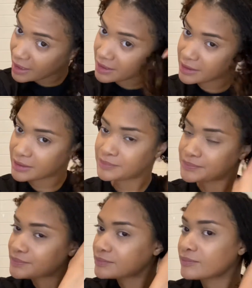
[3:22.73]
it.
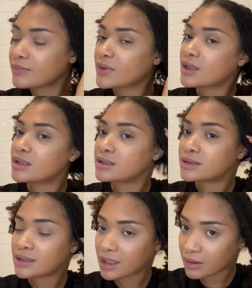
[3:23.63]

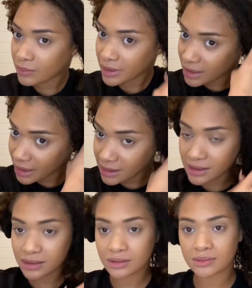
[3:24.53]
Now what I like
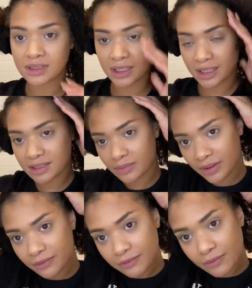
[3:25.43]
to do is I like to
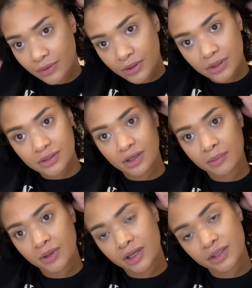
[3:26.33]
make 4, so I'm
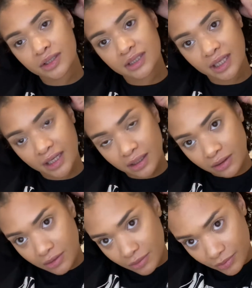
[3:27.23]
gonna just like
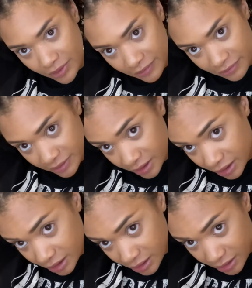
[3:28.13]
roughly
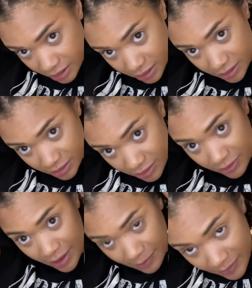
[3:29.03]

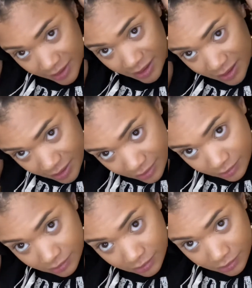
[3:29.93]
grab this.
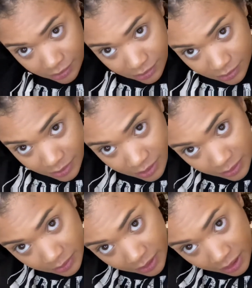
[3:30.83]
Ooh, really
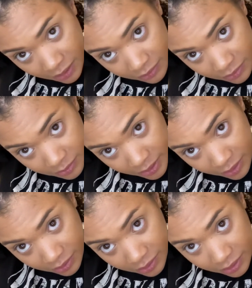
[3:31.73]
be careful with my
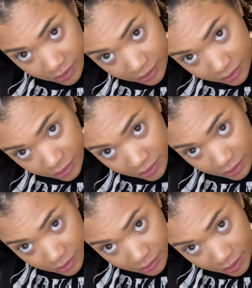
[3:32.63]
curlies,
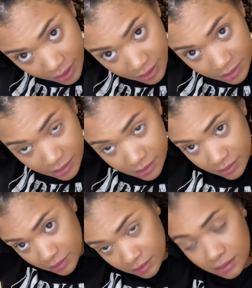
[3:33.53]
the ends
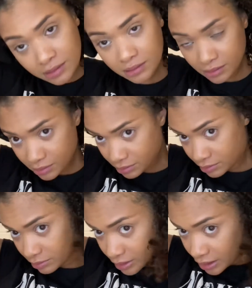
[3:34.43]

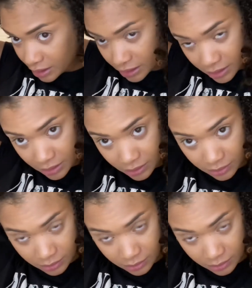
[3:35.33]
right here.